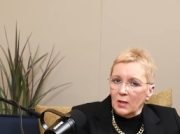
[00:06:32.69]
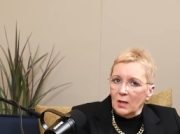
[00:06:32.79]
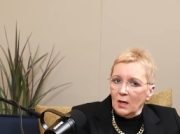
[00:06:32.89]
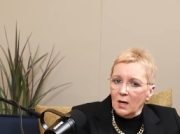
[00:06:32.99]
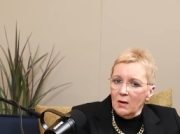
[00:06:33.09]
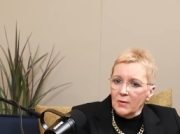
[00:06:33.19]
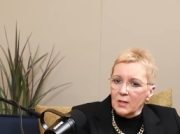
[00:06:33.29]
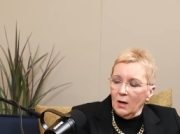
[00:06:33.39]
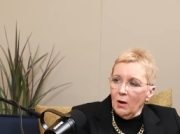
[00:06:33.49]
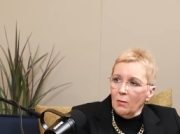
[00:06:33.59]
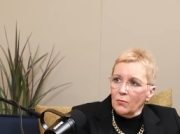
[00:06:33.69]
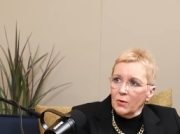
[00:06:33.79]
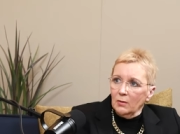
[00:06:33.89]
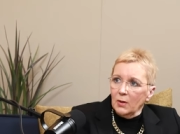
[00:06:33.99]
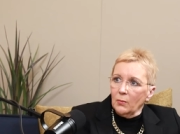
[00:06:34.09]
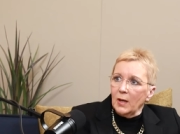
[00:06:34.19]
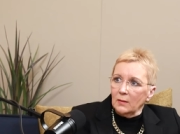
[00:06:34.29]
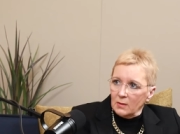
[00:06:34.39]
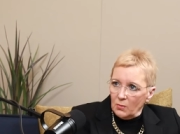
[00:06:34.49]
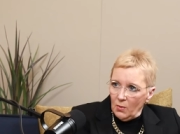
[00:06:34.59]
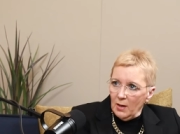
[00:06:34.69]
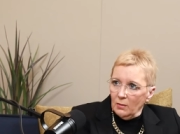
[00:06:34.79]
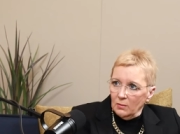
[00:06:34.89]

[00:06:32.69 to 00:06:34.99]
and I covered it up really well as well.